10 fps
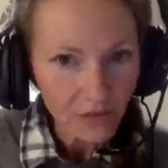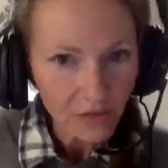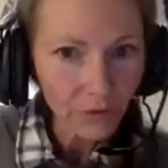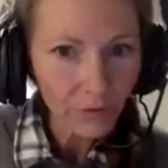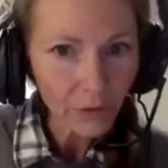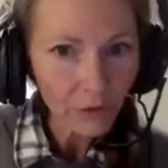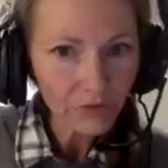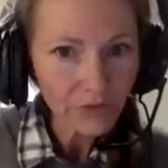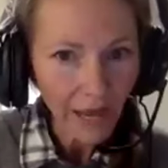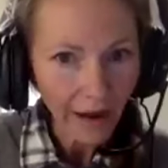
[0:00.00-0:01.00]
We
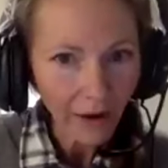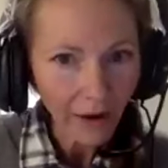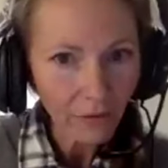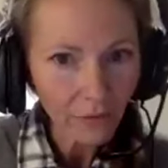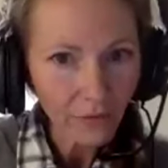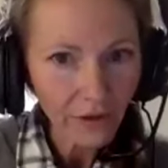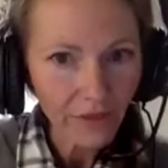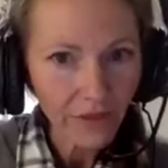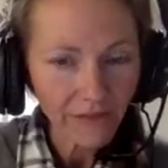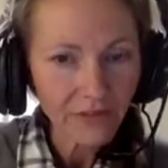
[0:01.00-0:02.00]
remove doubt with
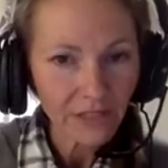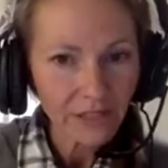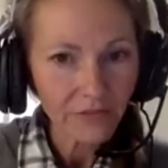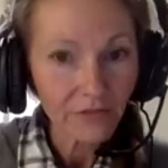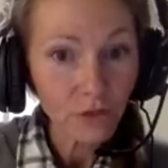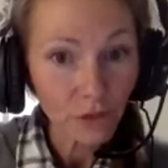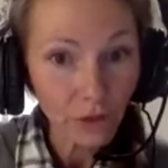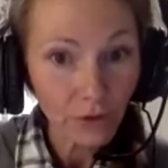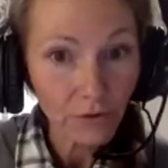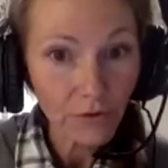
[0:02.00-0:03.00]
evidence of the
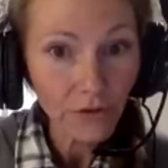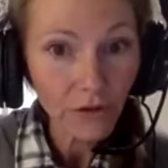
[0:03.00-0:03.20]
truth.